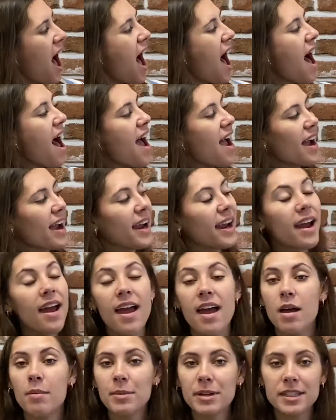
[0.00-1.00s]
I
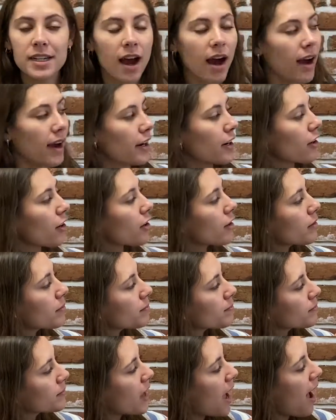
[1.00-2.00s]
am a tiger.
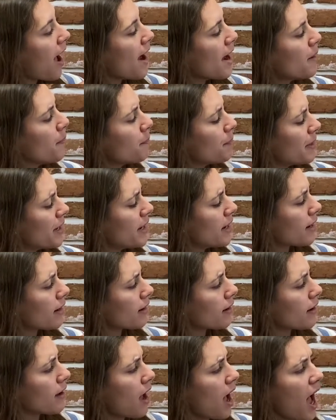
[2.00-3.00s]
I am
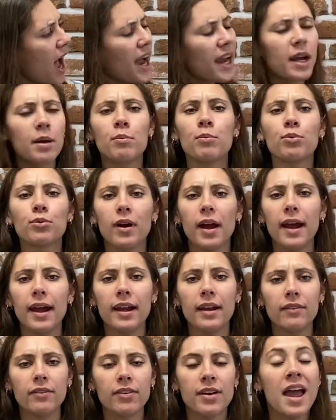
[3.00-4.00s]
big. I am
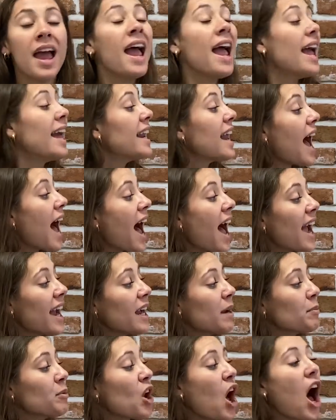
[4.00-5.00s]
brave. And I
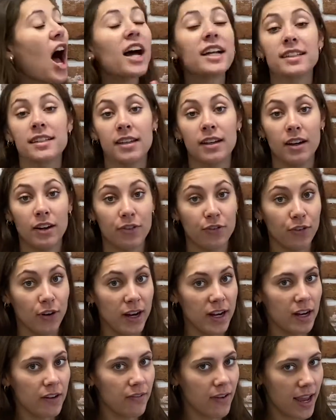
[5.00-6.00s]
am not
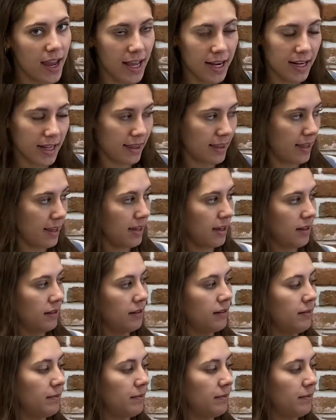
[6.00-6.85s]
afraid of anything.